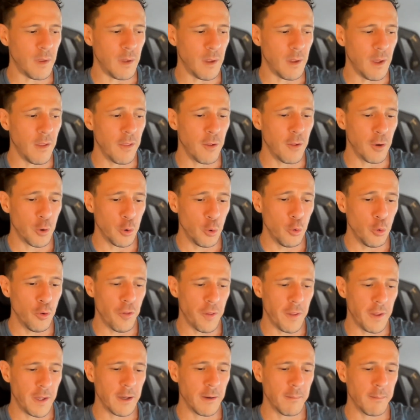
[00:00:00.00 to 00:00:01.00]
The cool
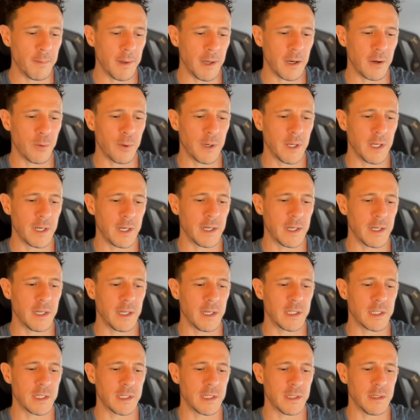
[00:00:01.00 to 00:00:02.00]
thing about quitting an
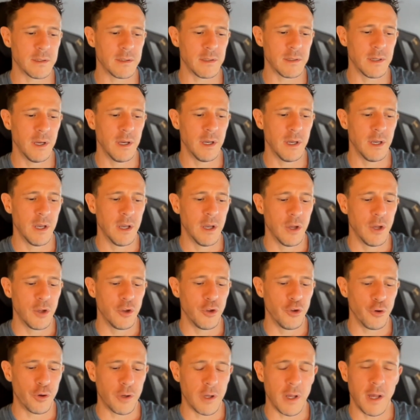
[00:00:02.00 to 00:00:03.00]
addiction is
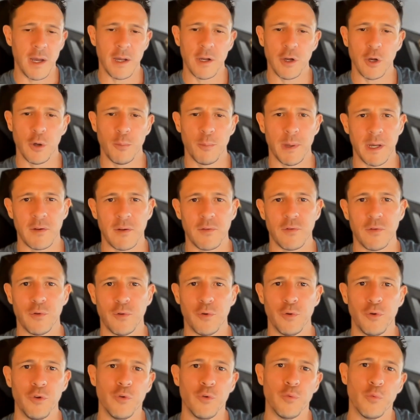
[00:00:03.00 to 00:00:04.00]
you can't go back to who
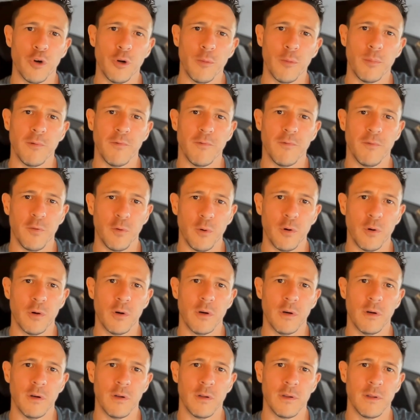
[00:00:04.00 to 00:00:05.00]
you were
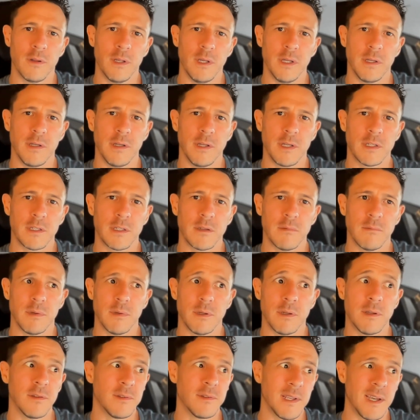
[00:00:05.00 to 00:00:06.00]
before the addiction,
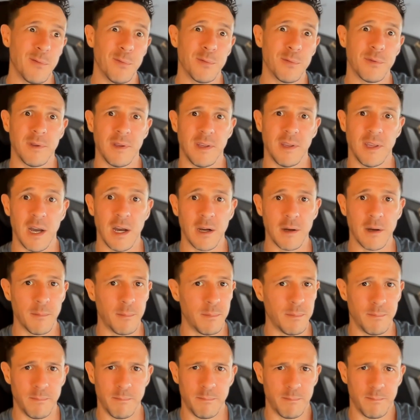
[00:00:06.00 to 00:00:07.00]
because that was a younger
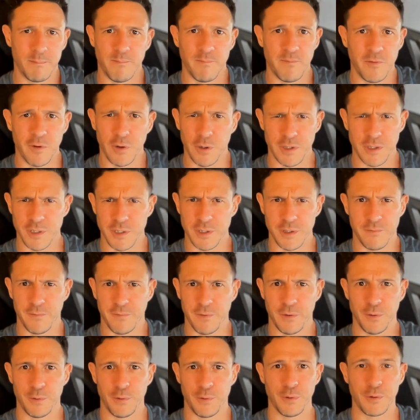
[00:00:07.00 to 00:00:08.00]
version of
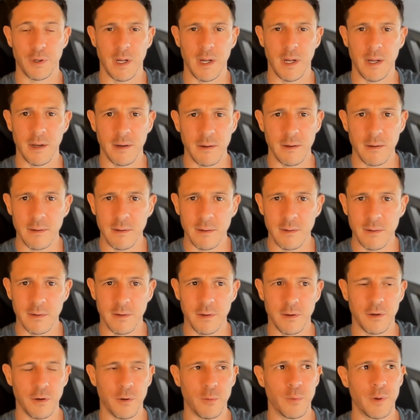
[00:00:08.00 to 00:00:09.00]
you. You can't,
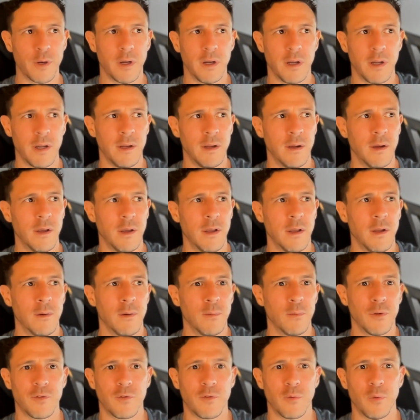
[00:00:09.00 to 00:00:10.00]
when I
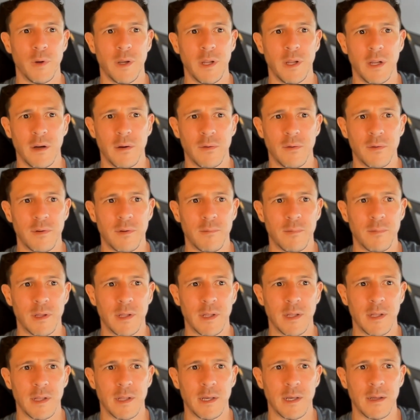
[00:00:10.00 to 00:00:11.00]
was quitting, I was in my
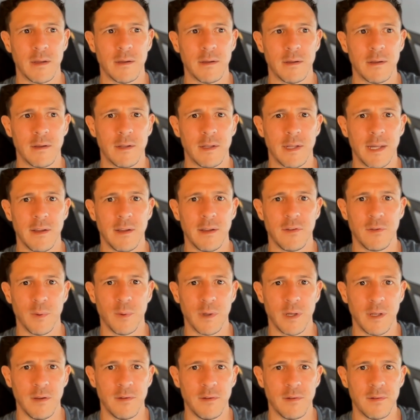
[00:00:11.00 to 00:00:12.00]
late
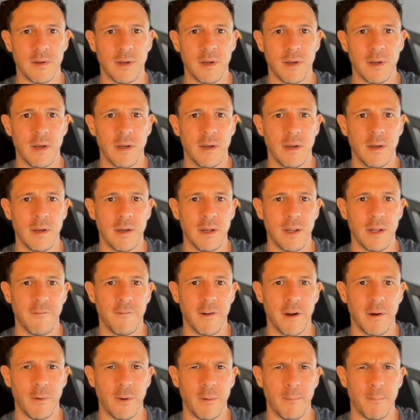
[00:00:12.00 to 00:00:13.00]
20s. If
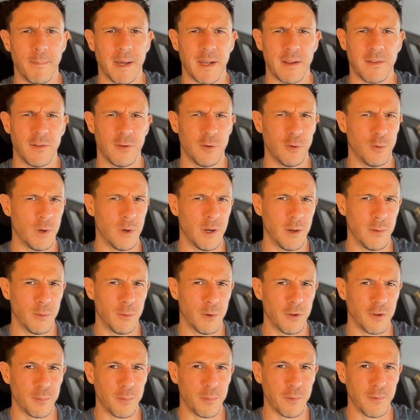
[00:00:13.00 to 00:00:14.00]
I went back to who I
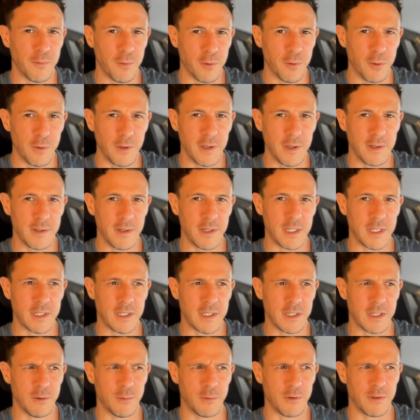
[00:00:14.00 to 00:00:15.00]
was before the addiction,
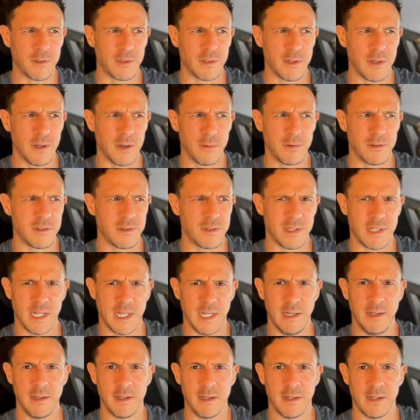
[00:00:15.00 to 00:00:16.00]
I was a
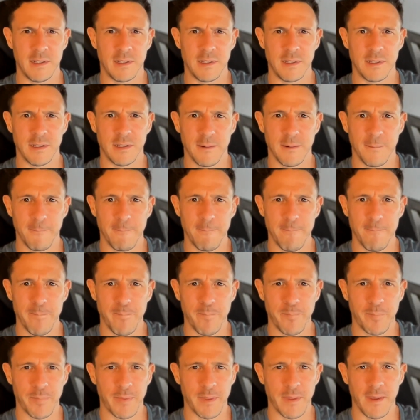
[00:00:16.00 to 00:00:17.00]
teenager.
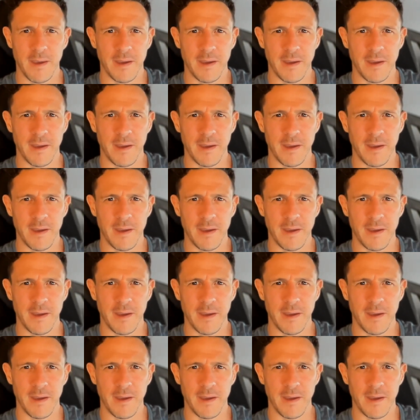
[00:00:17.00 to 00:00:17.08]
I